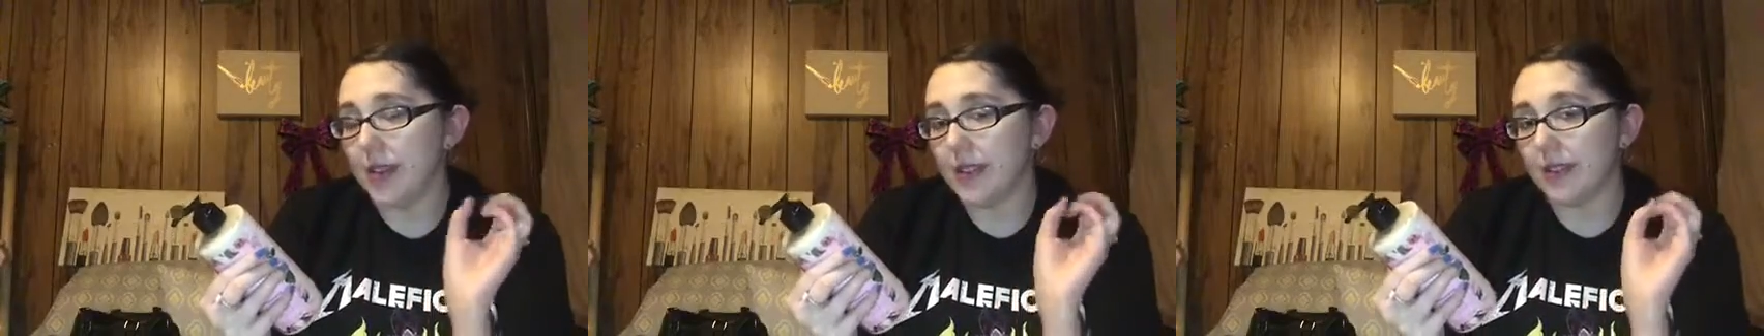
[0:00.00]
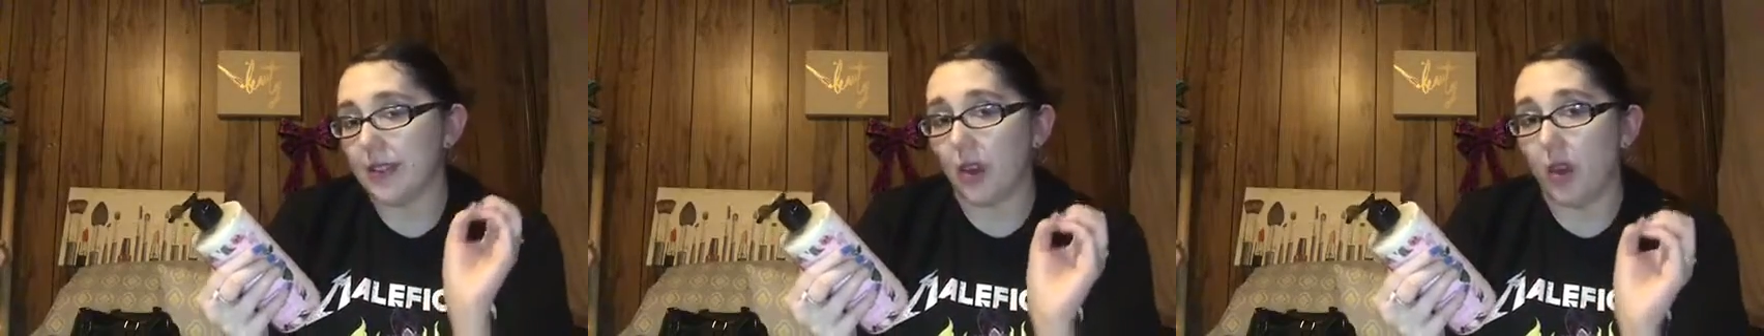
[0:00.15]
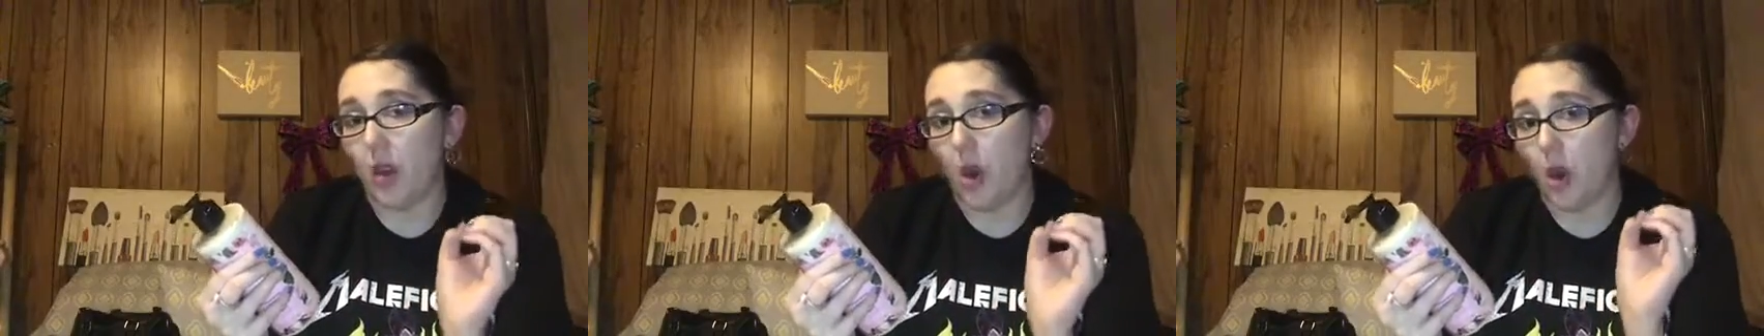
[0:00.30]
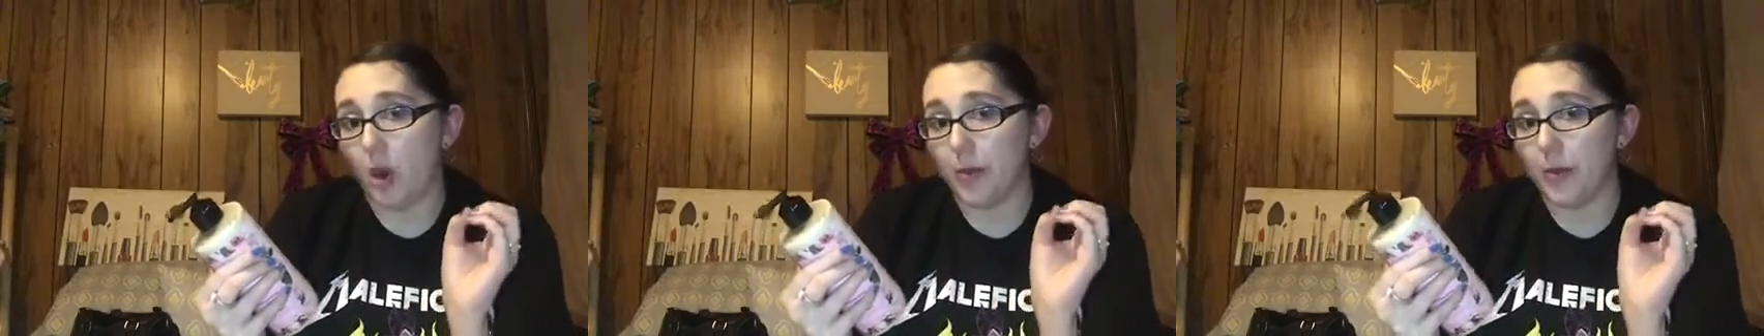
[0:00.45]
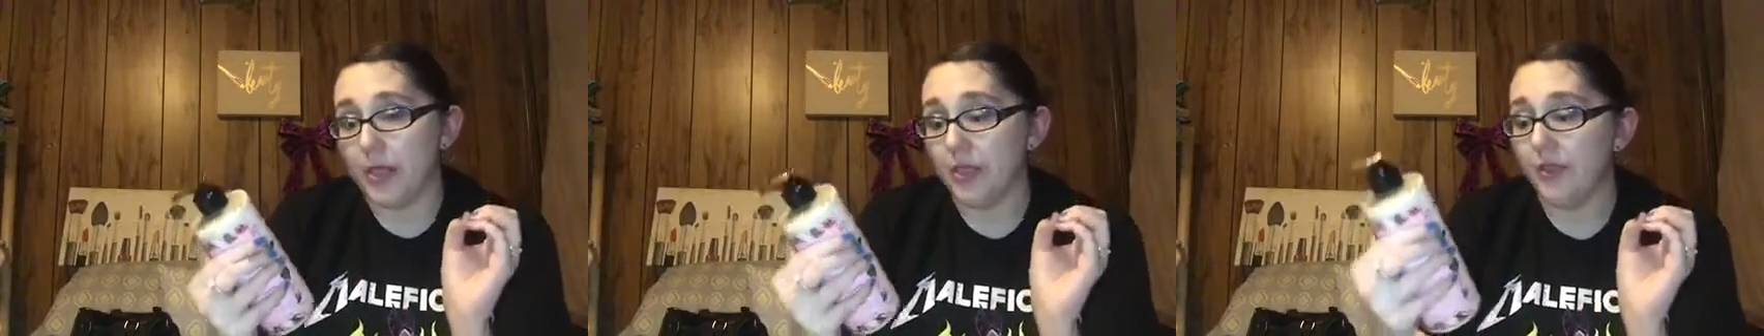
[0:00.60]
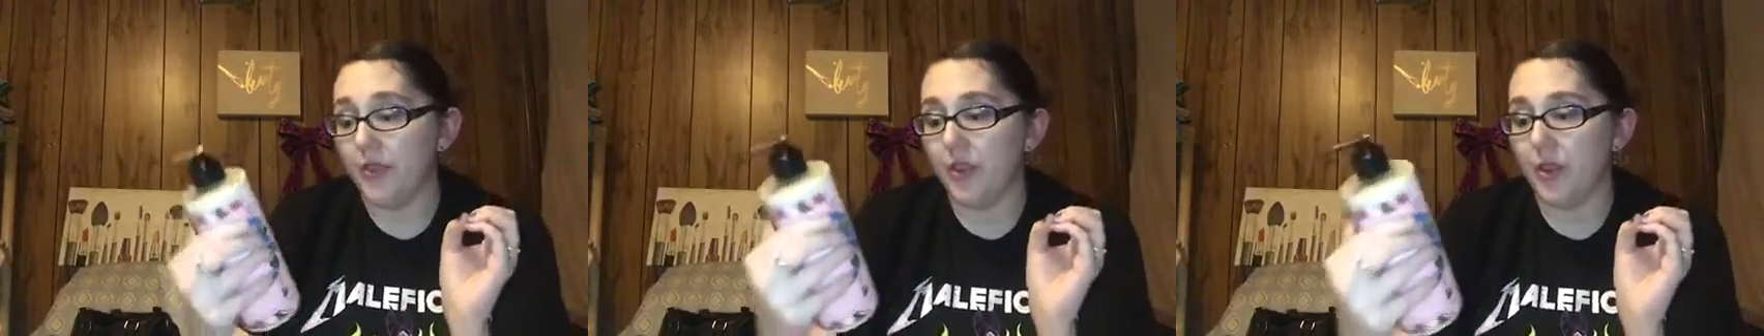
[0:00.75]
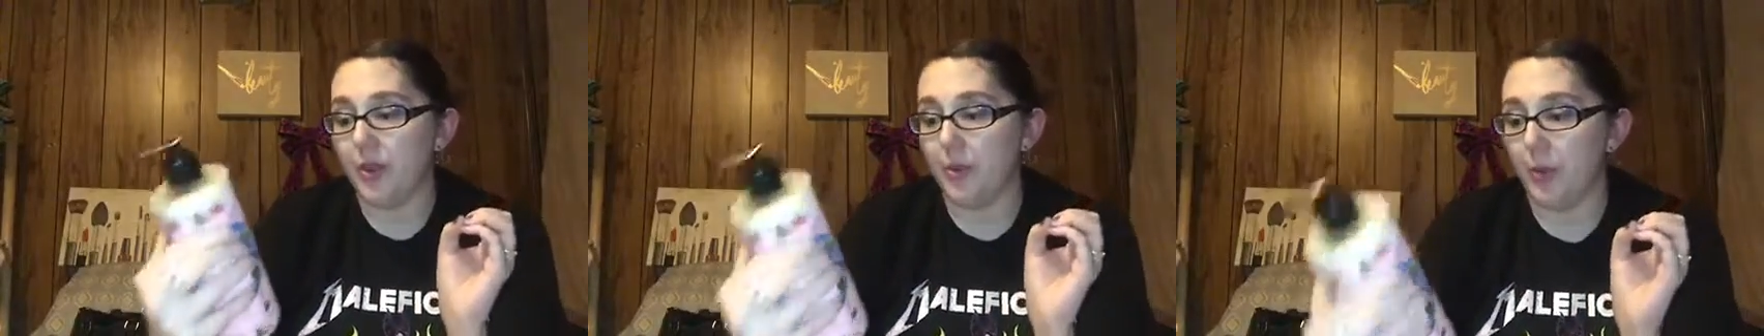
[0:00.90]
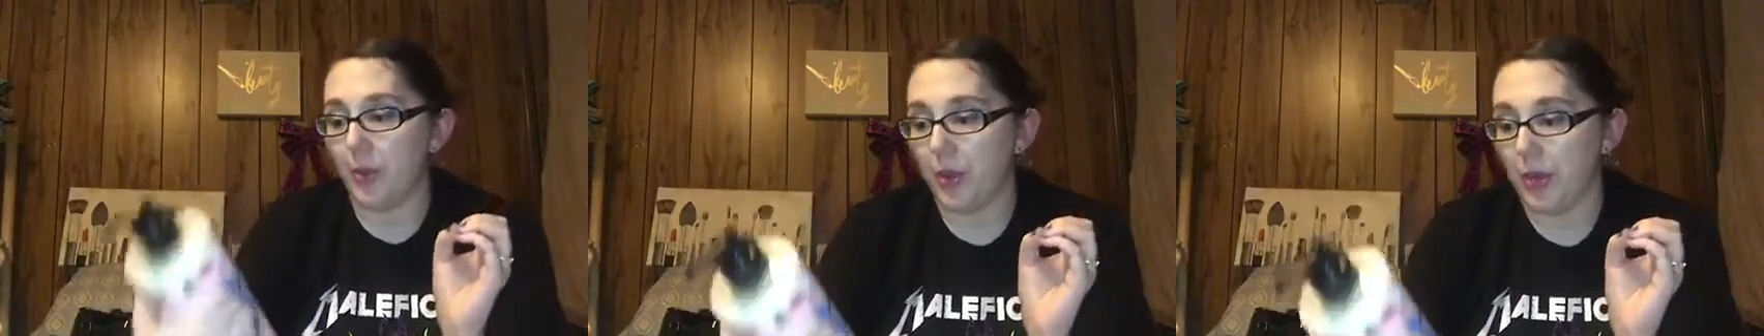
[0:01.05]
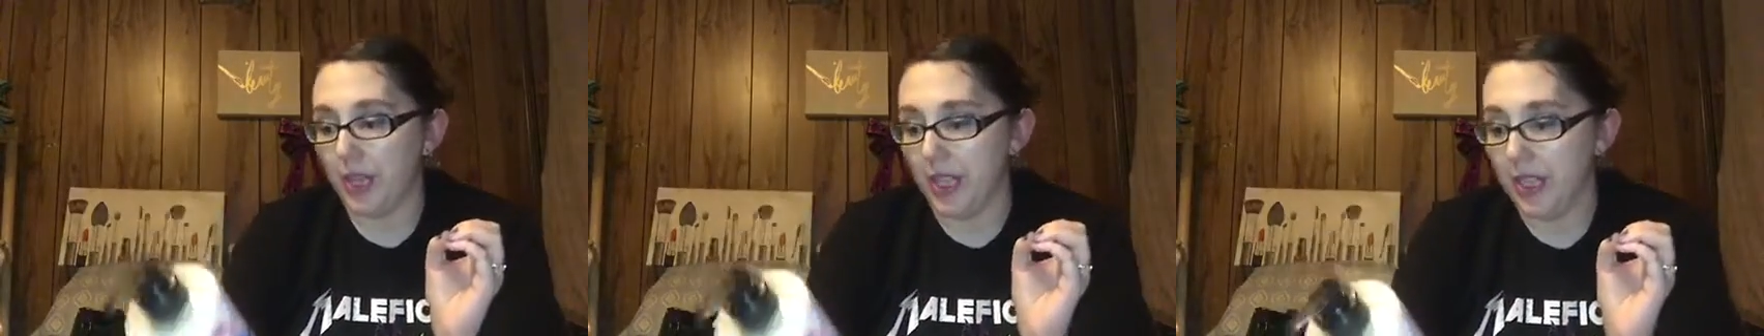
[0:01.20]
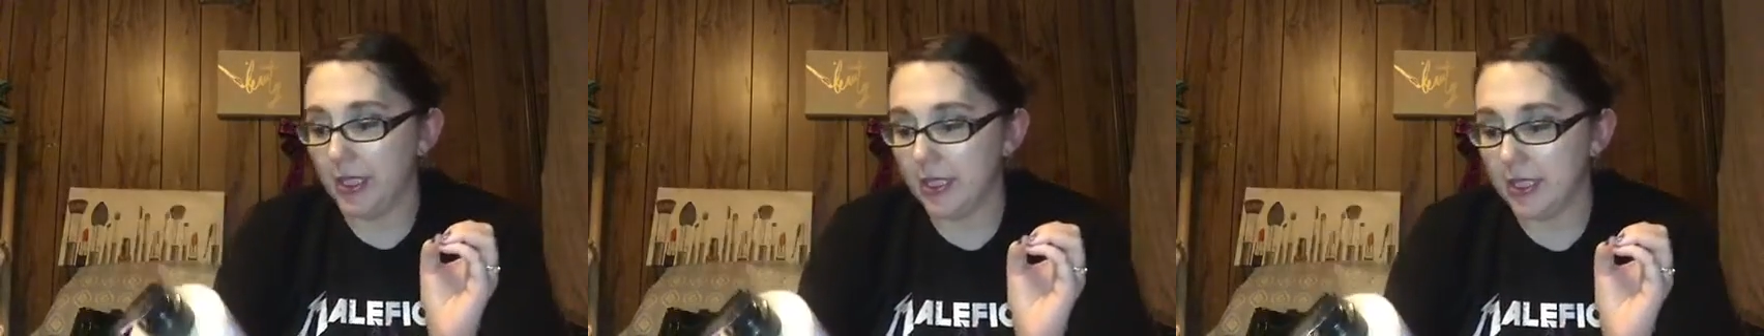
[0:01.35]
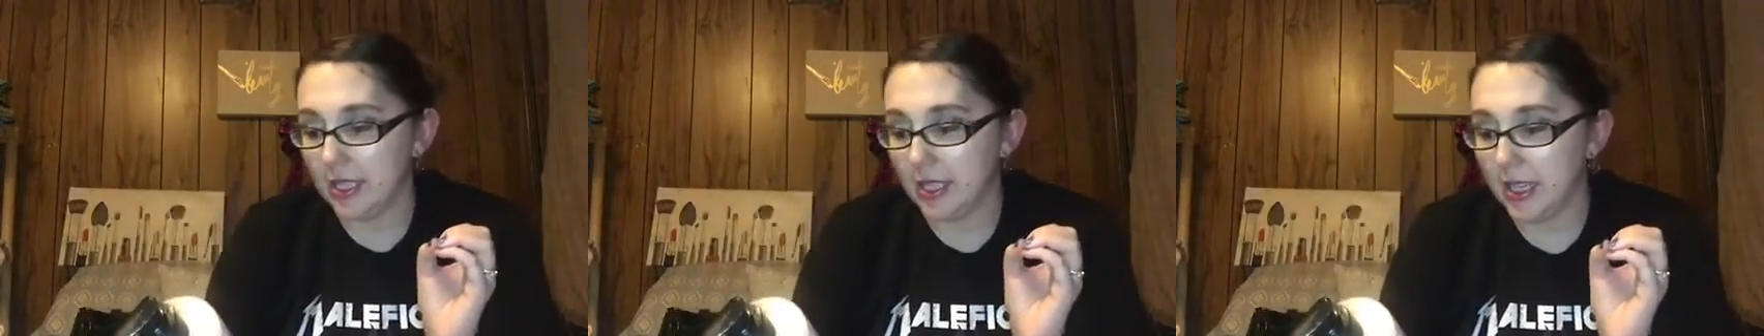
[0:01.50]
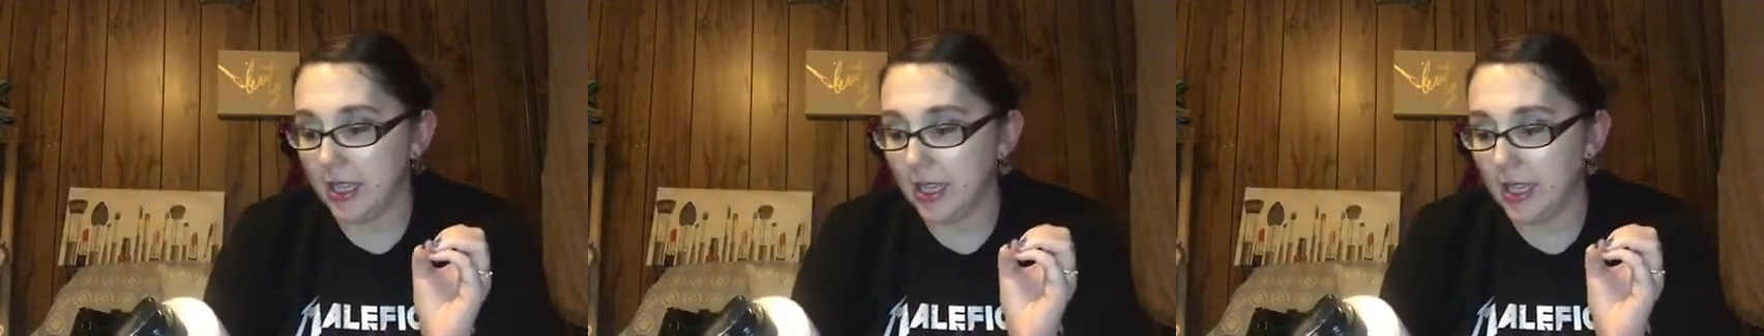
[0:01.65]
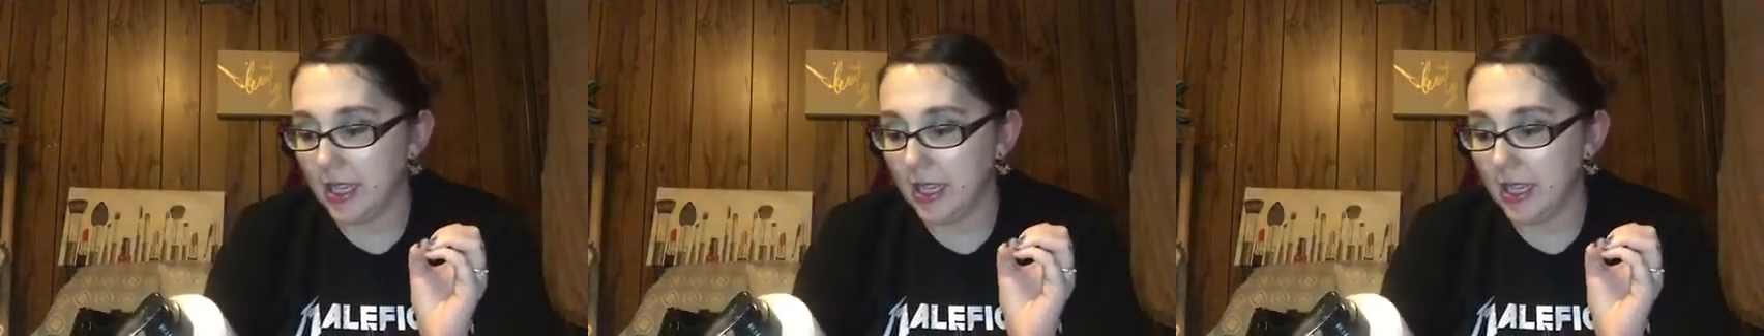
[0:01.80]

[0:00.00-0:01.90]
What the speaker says: is a carbon footprint